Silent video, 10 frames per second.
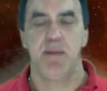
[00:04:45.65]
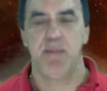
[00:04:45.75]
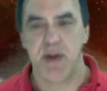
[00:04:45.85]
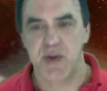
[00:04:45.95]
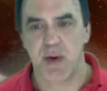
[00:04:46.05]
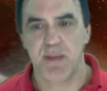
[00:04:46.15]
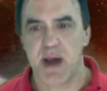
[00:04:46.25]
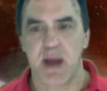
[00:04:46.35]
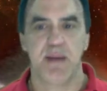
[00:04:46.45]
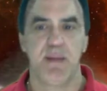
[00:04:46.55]
being drummed
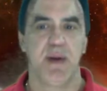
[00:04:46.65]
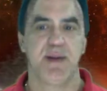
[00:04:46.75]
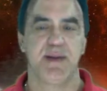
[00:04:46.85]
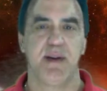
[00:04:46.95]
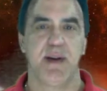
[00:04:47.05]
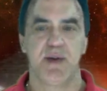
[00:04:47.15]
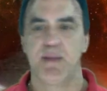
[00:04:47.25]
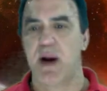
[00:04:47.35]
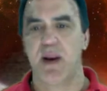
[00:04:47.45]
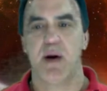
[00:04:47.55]
out of the military, drummed
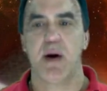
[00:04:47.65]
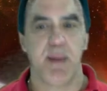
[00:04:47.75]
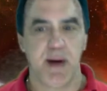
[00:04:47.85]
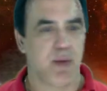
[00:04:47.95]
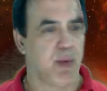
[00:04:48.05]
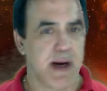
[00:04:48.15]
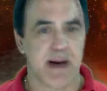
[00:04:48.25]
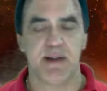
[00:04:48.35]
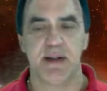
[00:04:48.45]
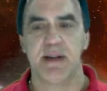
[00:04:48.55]
out of the army or
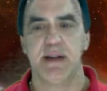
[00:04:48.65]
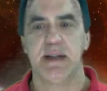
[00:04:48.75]
whatever.